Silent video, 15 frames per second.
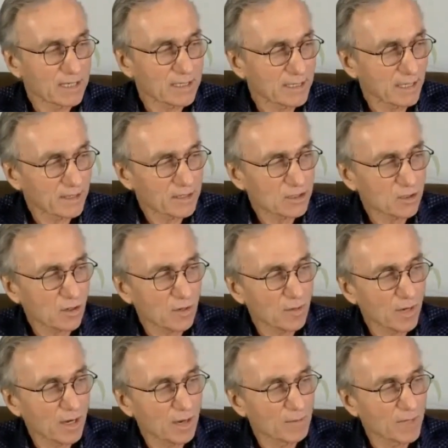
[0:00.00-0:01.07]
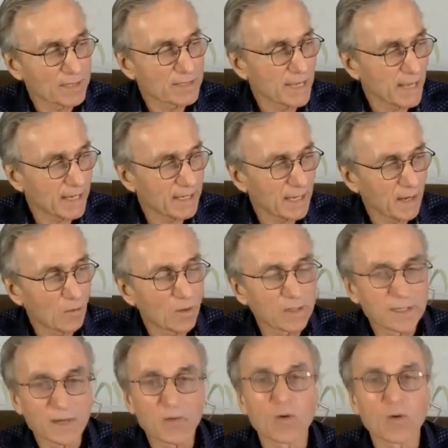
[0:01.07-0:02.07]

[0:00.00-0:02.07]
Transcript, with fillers: tell this story about how my dad and I one day we